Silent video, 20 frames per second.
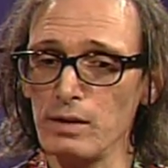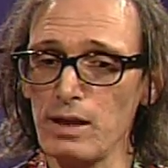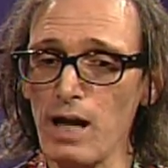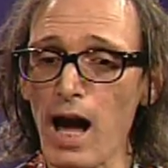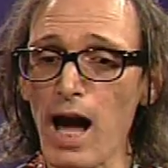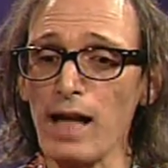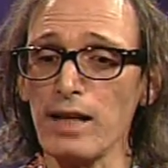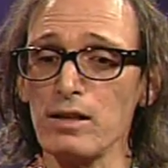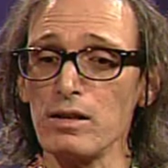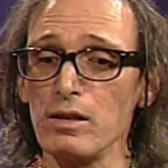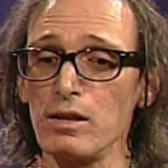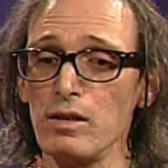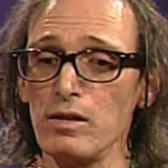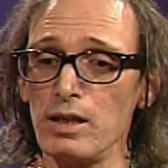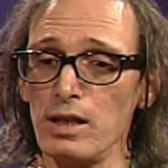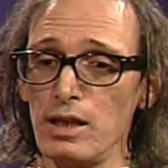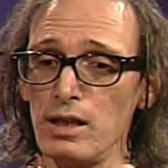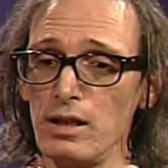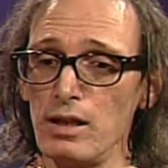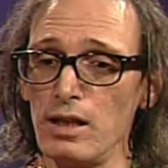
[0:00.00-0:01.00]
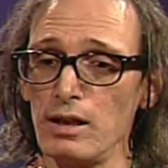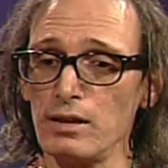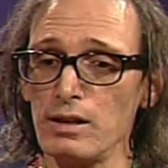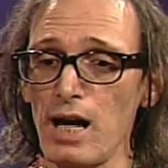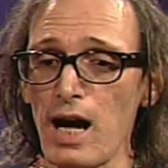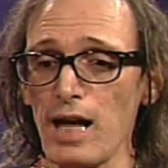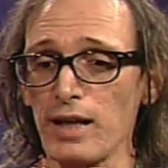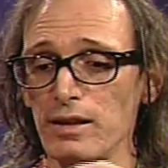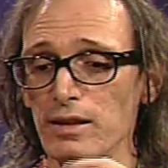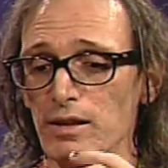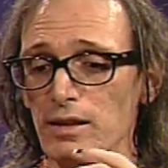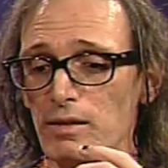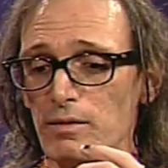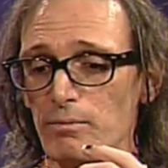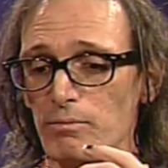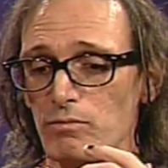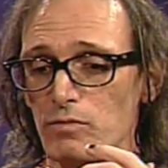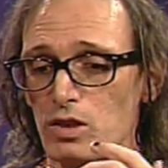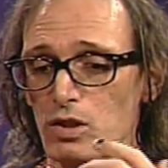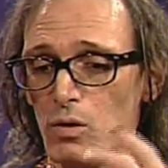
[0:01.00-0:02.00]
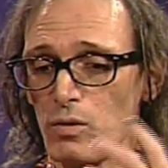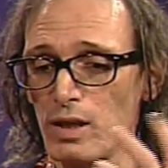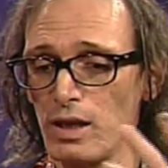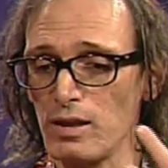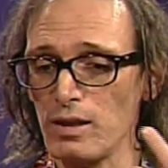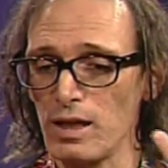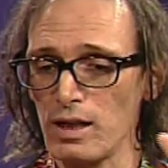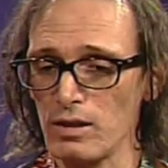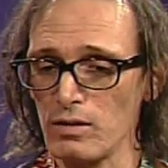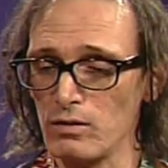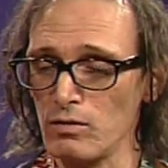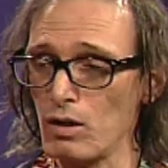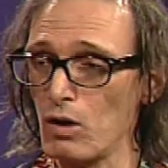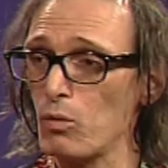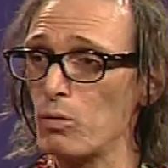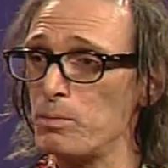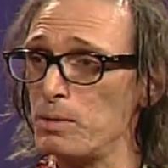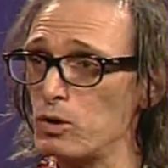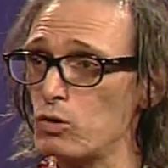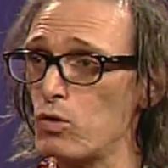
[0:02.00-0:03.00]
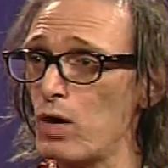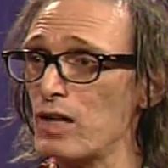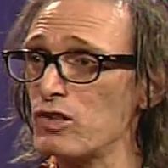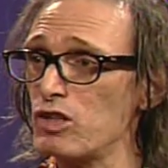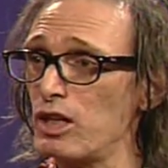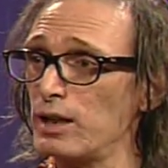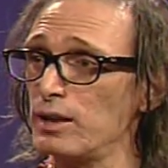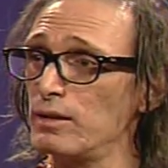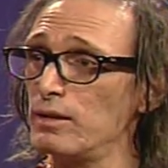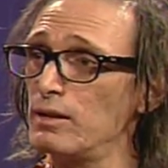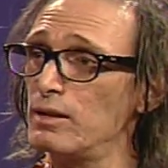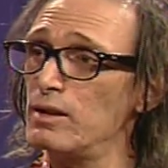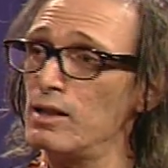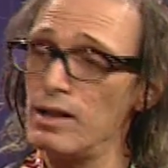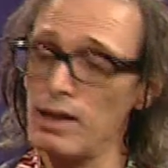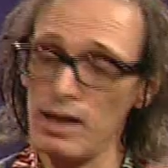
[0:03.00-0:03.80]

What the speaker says: got so that there would be dredging.